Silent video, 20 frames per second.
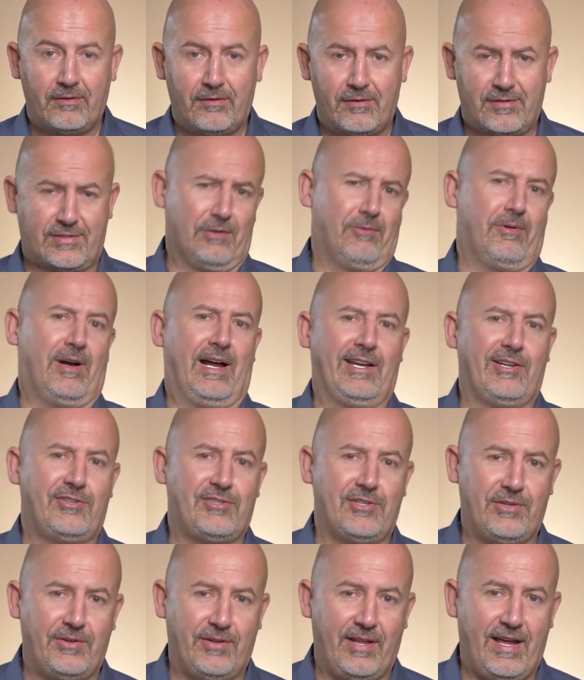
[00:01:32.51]
So, why did
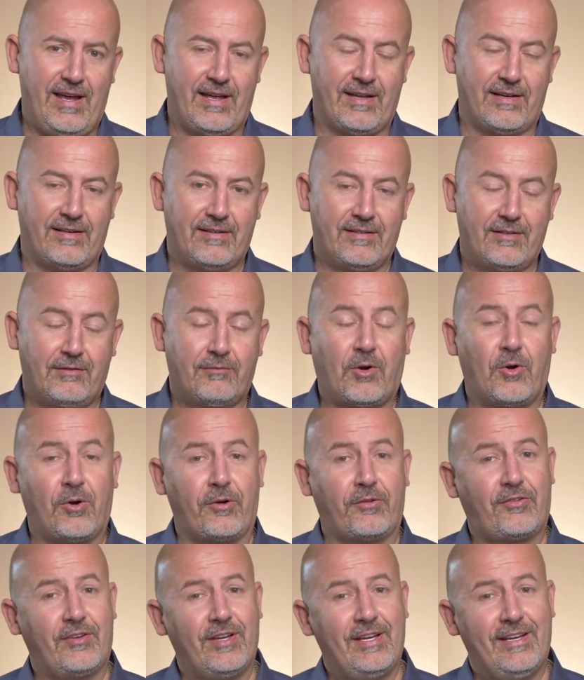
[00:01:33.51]
you do that? Of
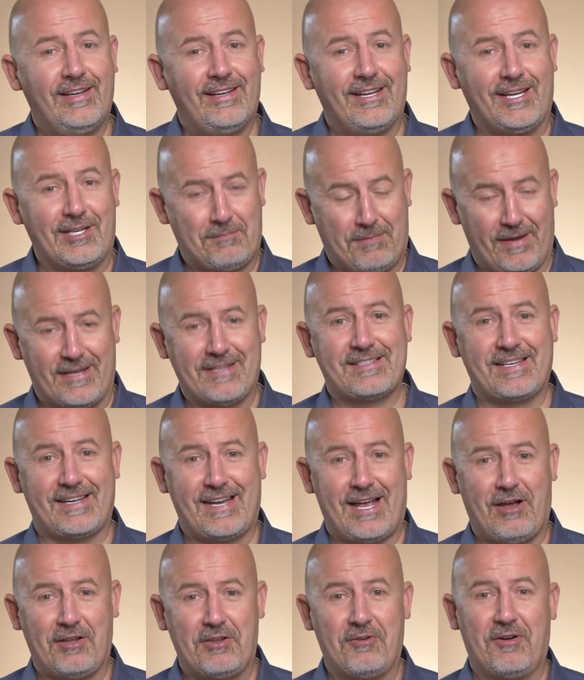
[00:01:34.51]
course, it depends on
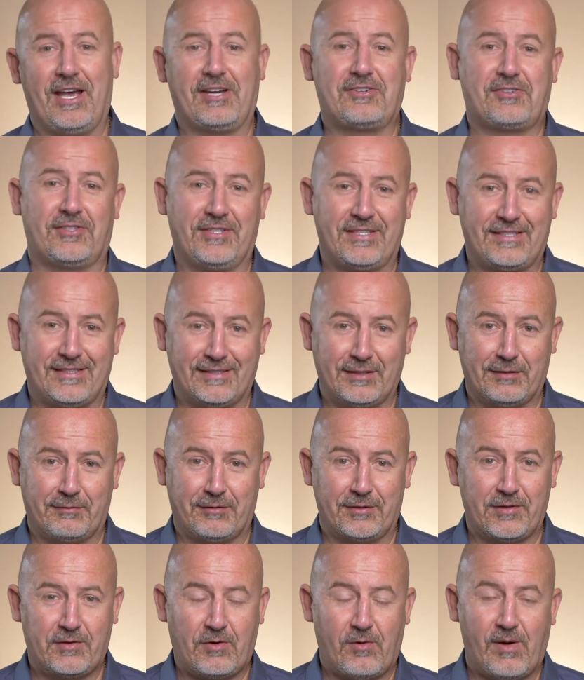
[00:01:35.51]
how you actually
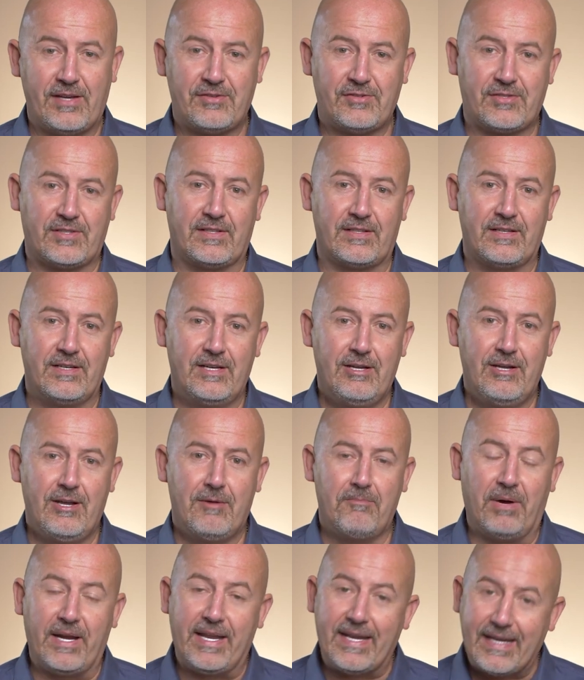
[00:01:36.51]
deliver the question.
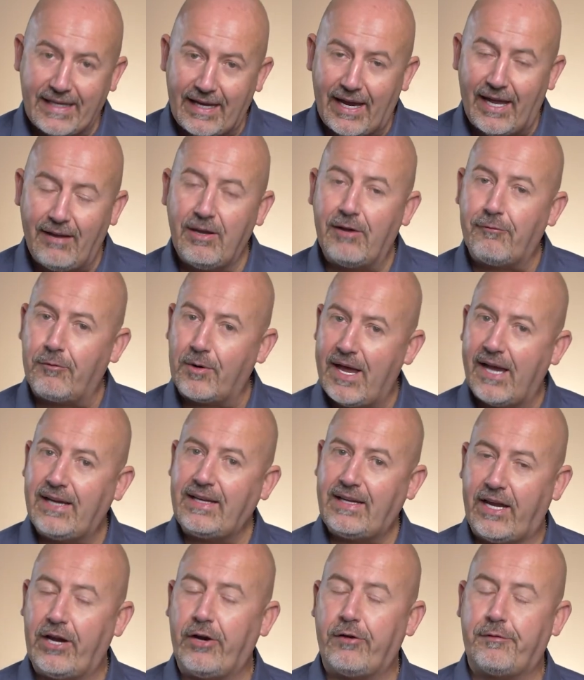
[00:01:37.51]
But it can, if we're
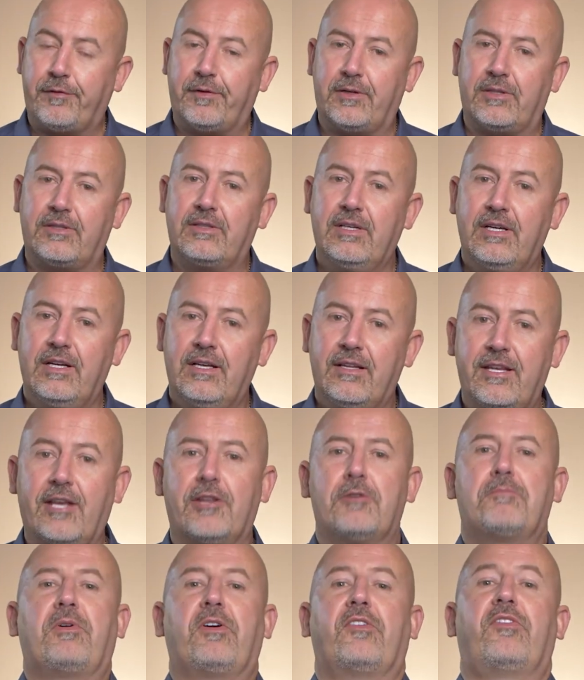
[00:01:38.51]
not careful, the
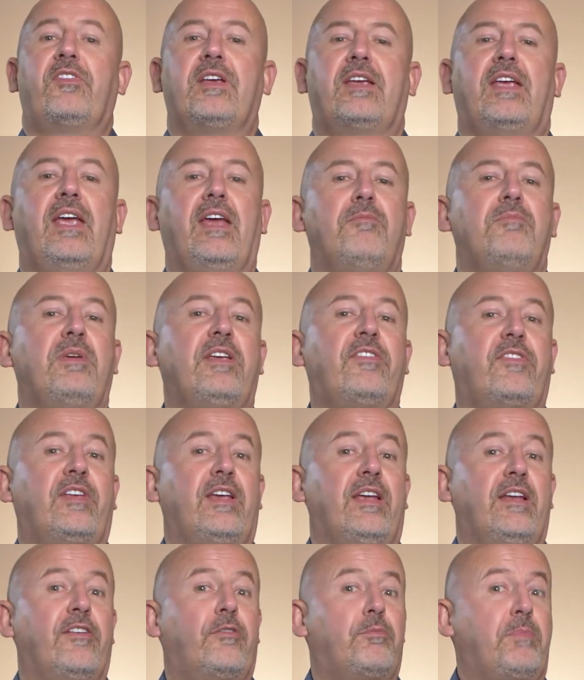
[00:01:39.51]
other person can be
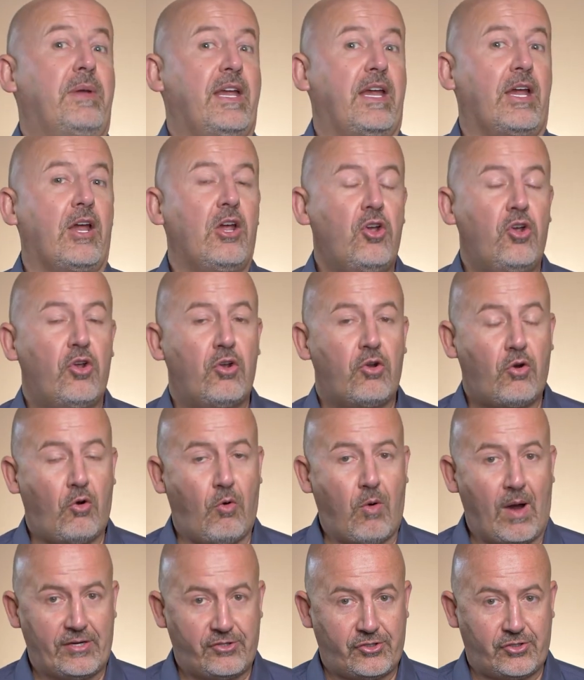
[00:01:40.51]
seen as being
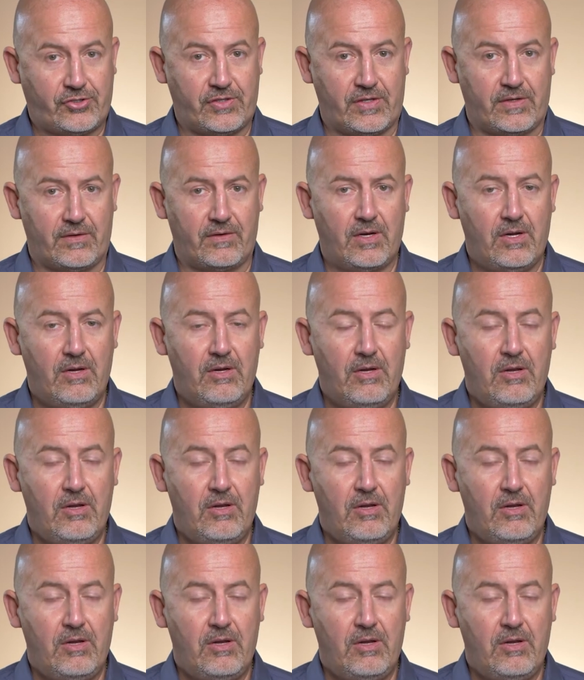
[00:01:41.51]
questioned.